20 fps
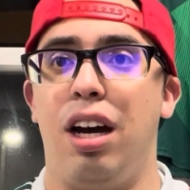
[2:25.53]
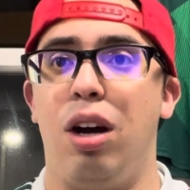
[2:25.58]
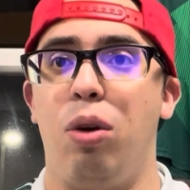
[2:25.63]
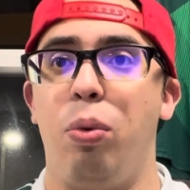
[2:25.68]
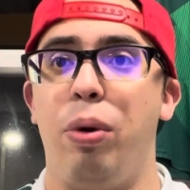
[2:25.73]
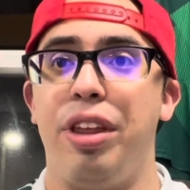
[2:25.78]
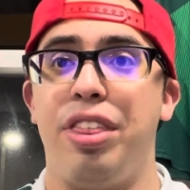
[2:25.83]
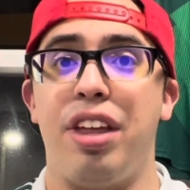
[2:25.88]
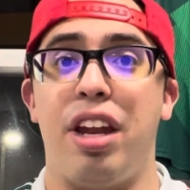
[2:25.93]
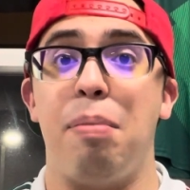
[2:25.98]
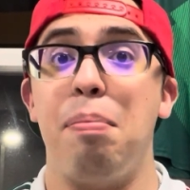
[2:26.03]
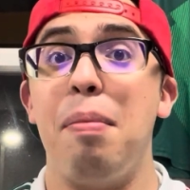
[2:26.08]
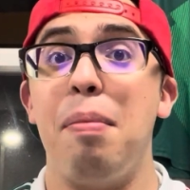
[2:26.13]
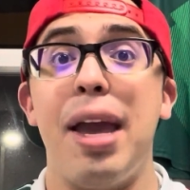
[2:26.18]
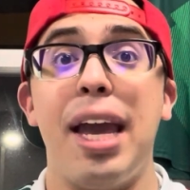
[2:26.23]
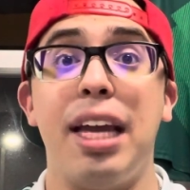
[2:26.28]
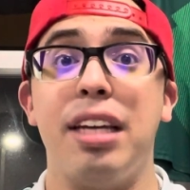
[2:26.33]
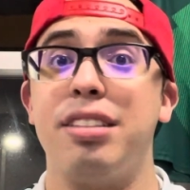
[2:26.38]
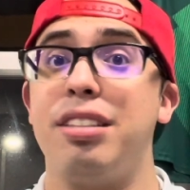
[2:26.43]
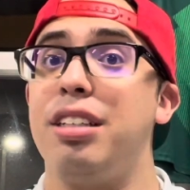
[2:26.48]
with an
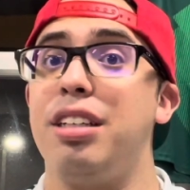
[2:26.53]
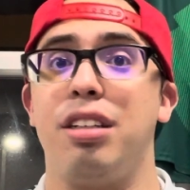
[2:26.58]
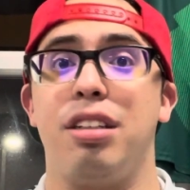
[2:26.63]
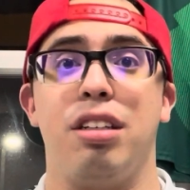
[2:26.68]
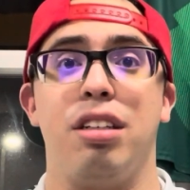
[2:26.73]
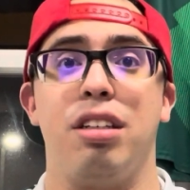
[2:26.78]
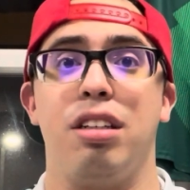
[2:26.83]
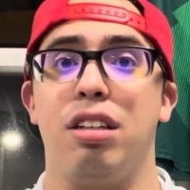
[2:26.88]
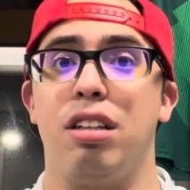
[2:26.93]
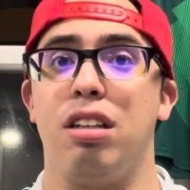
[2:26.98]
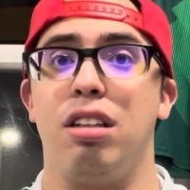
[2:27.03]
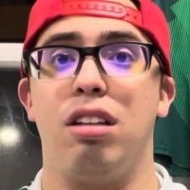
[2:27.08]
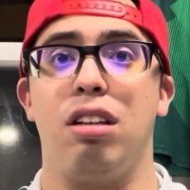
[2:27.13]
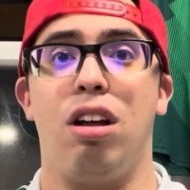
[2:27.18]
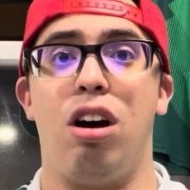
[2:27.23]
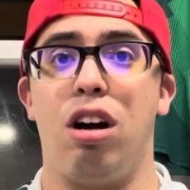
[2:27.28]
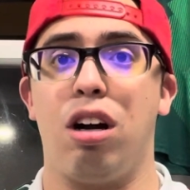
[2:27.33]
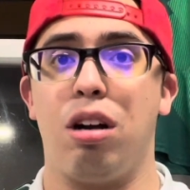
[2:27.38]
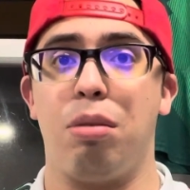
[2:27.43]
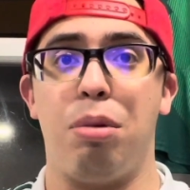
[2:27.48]
amazing
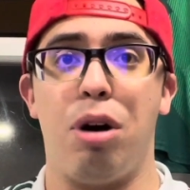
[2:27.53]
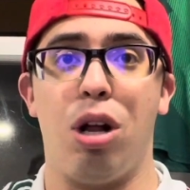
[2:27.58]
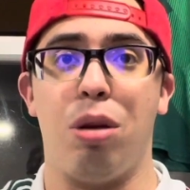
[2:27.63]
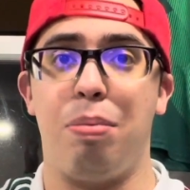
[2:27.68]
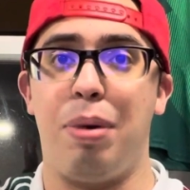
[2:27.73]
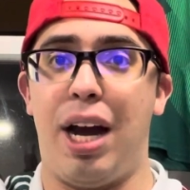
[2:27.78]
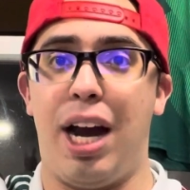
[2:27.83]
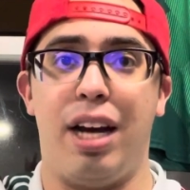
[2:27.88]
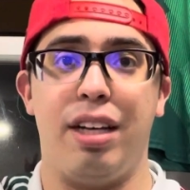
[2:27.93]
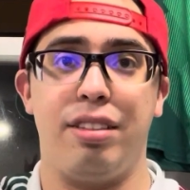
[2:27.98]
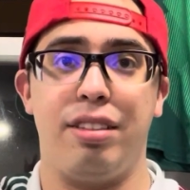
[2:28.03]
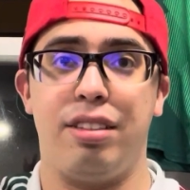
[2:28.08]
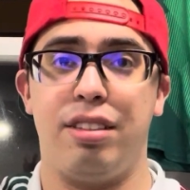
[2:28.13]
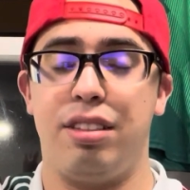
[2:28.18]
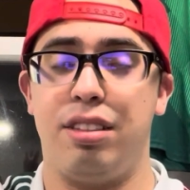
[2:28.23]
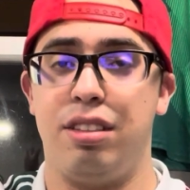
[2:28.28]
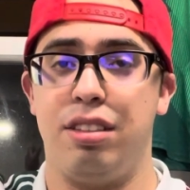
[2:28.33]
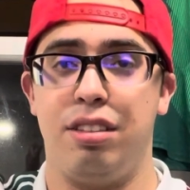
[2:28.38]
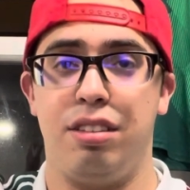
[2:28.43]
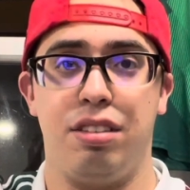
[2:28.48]
long ball
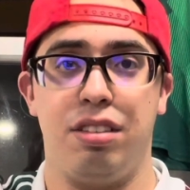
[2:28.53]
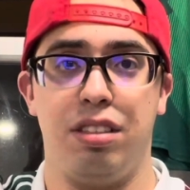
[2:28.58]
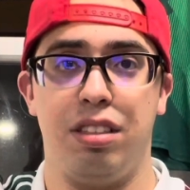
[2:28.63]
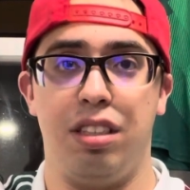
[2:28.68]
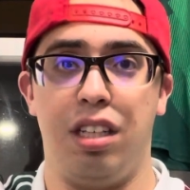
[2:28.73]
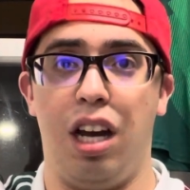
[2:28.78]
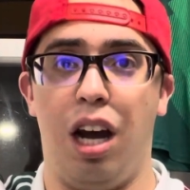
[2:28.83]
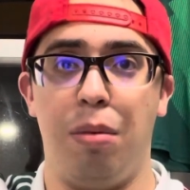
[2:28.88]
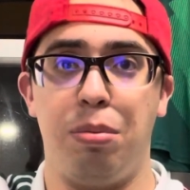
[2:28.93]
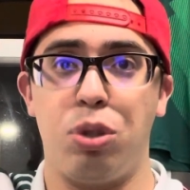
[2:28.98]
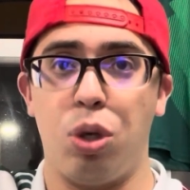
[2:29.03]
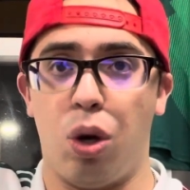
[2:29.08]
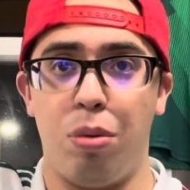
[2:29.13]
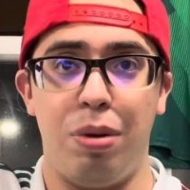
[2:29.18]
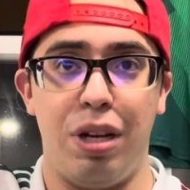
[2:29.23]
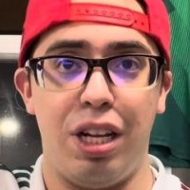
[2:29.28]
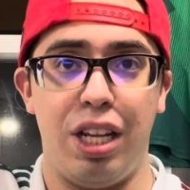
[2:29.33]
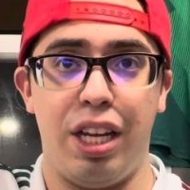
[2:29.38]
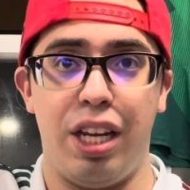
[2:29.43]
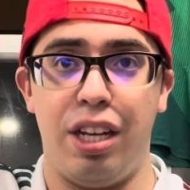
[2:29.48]
pass up to
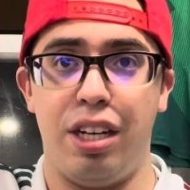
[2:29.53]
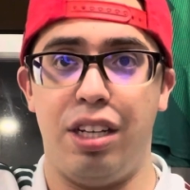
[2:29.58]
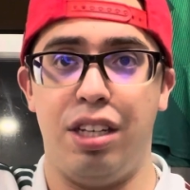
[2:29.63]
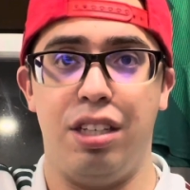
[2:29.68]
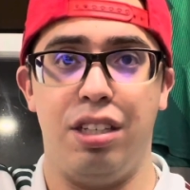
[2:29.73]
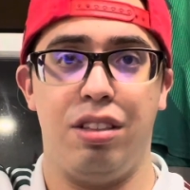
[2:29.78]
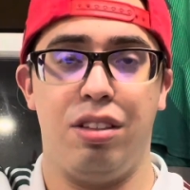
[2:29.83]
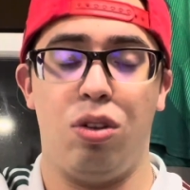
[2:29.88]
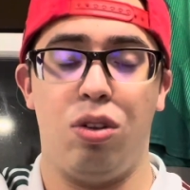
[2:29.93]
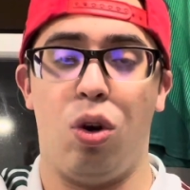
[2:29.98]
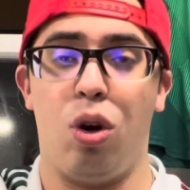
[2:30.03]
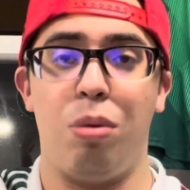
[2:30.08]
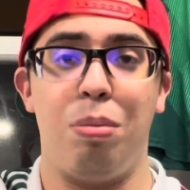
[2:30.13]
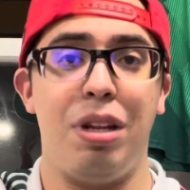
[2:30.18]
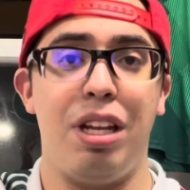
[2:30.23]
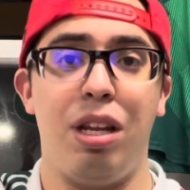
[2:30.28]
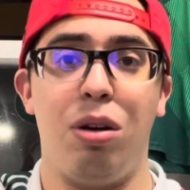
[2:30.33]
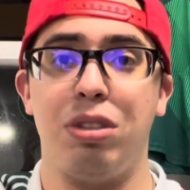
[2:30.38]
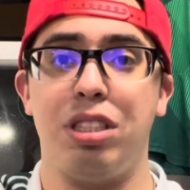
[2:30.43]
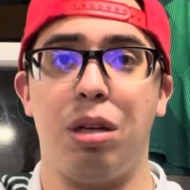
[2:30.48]
Orbelín.
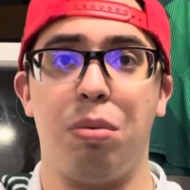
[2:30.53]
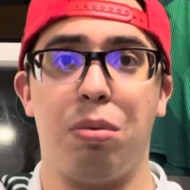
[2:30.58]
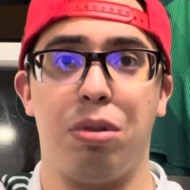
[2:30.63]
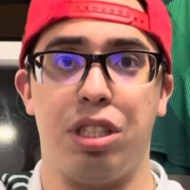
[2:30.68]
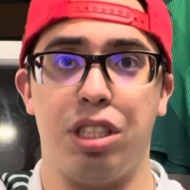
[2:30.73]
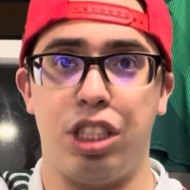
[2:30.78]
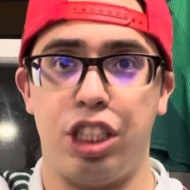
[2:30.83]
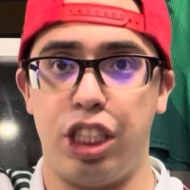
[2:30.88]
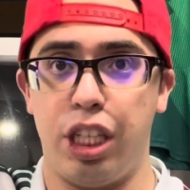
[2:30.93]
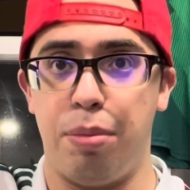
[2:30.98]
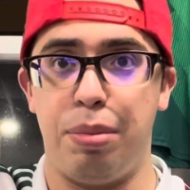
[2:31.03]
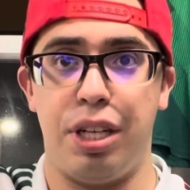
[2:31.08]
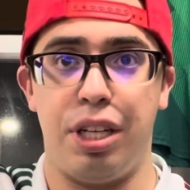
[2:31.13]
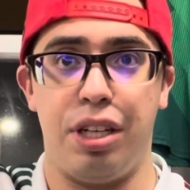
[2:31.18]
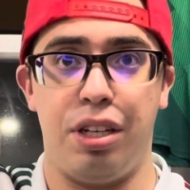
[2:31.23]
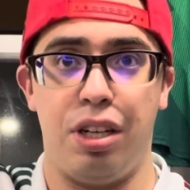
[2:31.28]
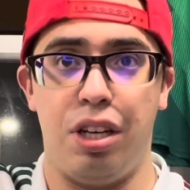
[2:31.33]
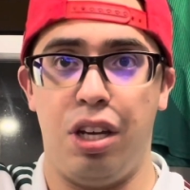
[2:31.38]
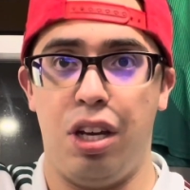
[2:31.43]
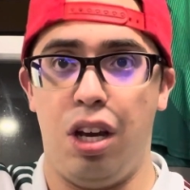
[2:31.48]
Orbelín was able to chip
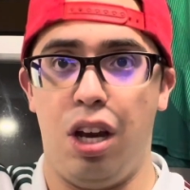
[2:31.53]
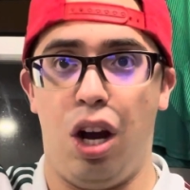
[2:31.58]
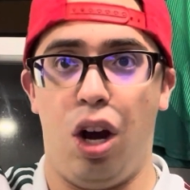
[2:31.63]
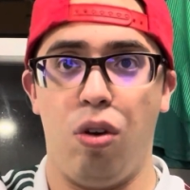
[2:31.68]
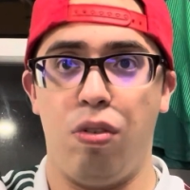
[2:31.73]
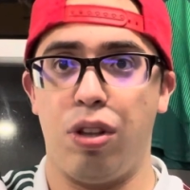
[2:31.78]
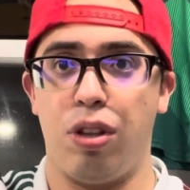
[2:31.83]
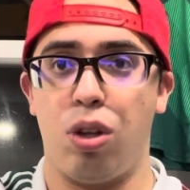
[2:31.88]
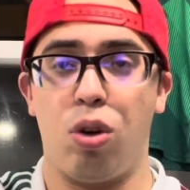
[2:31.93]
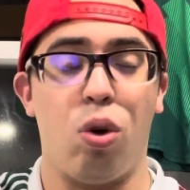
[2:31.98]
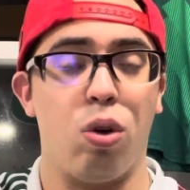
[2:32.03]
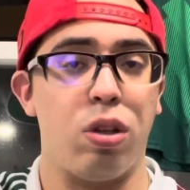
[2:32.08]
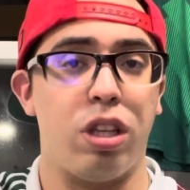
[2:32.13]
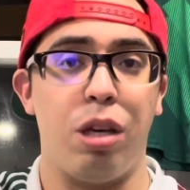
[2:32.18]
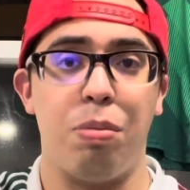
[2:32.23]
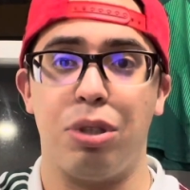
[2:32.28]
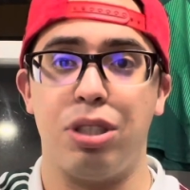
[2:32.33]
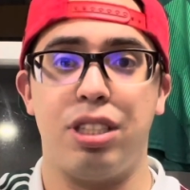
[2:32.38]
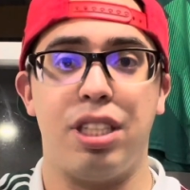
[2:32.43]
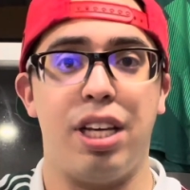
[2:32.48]
it over the
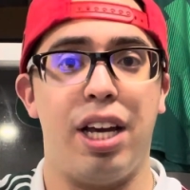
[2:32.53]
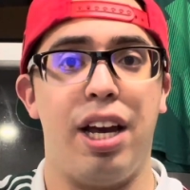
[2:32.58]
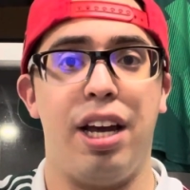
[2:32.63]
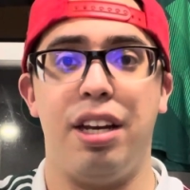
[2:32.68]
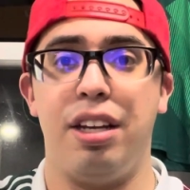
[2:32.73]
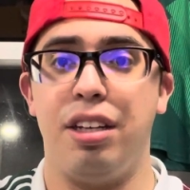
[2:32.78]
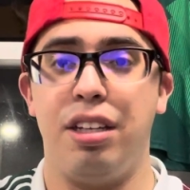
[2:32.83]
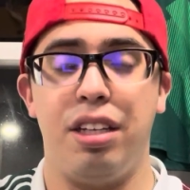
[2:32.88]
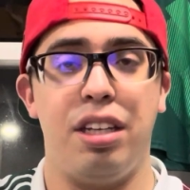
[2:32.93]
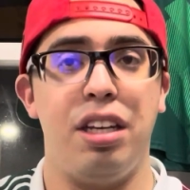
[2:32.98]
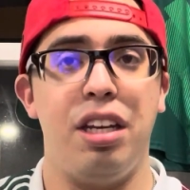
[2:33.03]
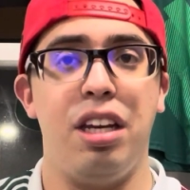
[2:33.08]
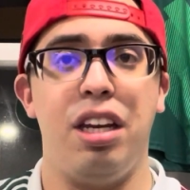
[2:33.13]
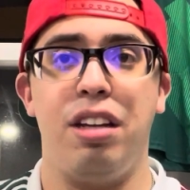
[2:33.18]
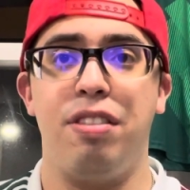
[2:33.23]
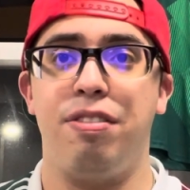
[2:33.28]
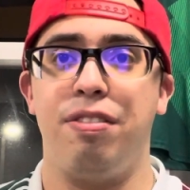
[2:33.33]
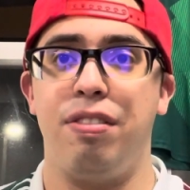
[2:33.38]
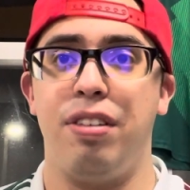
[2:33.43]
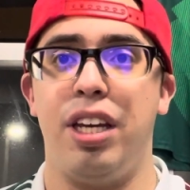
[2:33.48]
goalkeeper's head
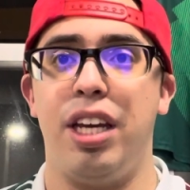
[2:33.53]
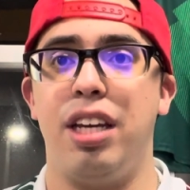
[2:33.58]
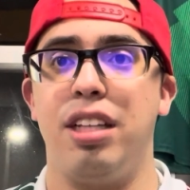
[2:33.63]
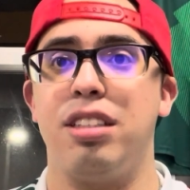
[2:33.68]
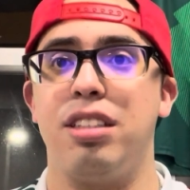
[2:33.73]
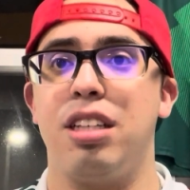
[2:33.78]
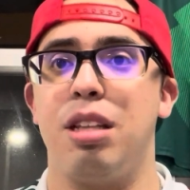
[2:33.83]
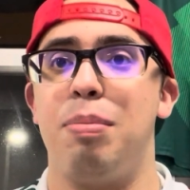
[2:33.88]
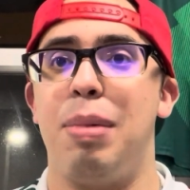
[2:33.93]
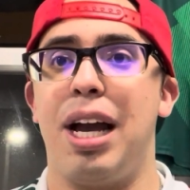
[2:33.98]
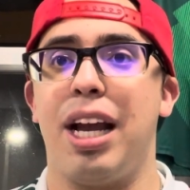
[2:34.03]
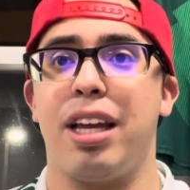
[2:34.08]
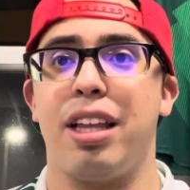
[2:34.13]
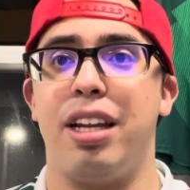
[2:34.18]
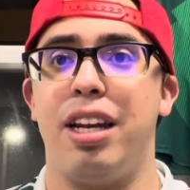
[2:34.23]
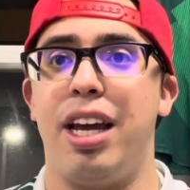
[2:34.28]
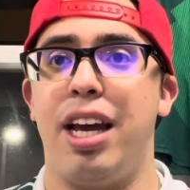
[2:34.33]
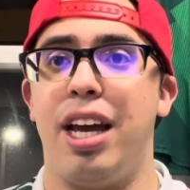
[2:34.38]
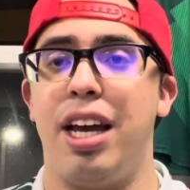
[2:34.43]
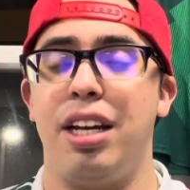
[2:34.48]
into the back of
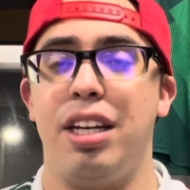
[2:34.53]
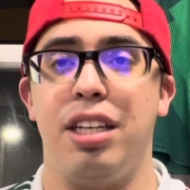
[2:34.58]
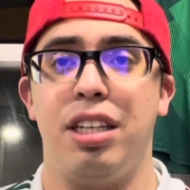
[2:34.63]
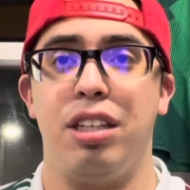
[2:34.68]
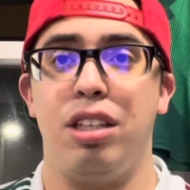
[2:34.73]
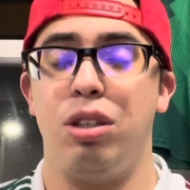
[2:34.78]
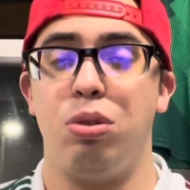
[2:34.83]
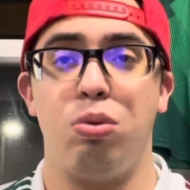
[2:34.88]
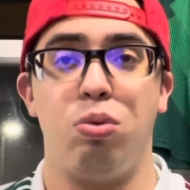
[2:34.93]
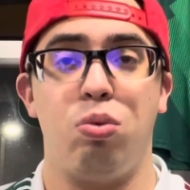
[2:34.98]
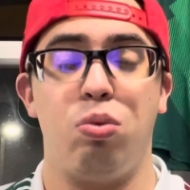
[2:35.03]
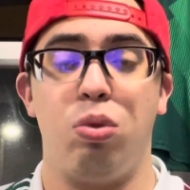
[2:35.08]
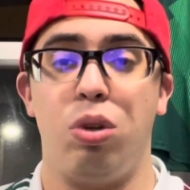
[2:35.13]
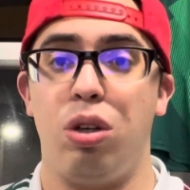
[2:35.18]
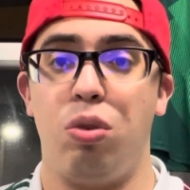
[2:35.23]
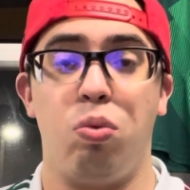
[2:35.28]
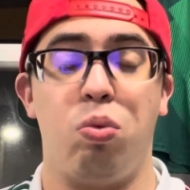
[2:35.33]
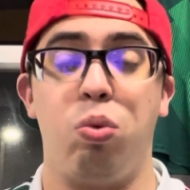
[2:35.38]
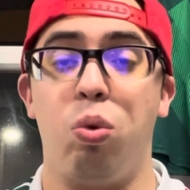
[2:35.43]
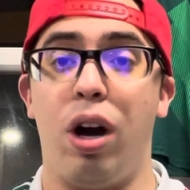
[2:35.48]
the net.
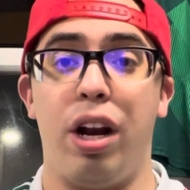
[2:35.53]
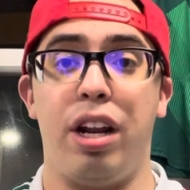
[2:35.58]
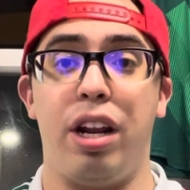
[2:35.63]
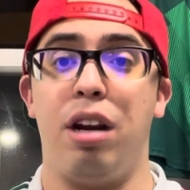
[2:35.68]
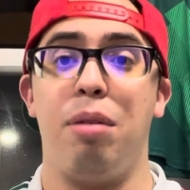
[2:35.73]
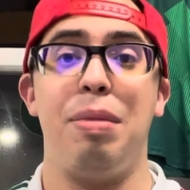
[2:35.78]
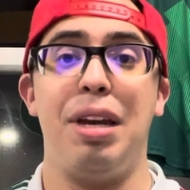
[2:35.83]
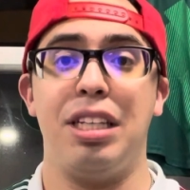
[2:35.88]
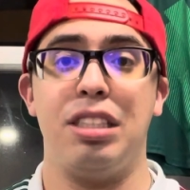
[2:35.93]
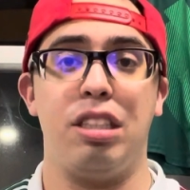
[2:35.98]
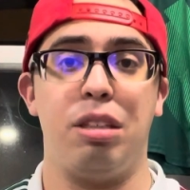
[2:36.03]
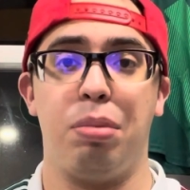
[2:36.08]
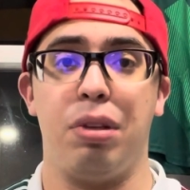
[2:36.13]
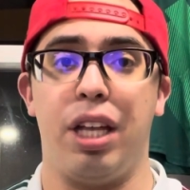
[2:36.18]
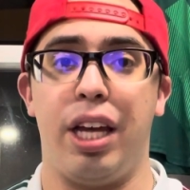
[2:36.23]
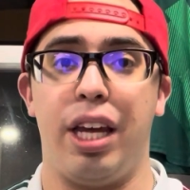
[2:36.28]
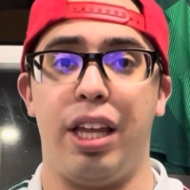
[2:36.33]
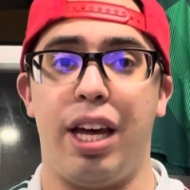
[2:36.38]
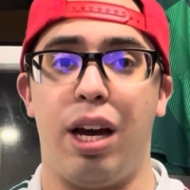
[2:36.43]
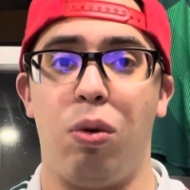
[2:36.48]
What an amazing
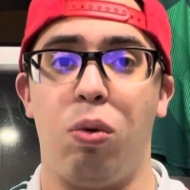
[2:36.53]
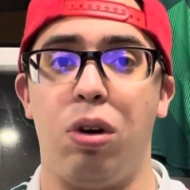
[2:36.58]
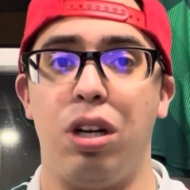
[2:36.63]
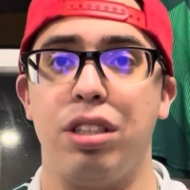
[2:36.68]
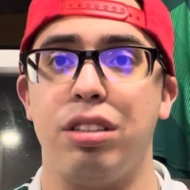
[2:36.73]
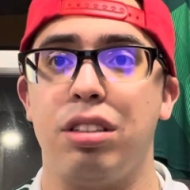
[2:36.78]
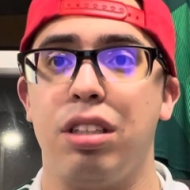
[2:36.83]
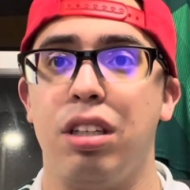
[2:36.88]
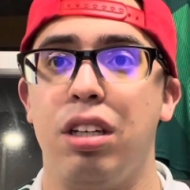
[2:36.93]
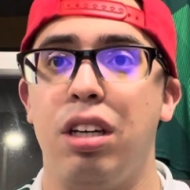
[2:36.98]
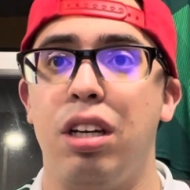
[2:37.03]
play that was.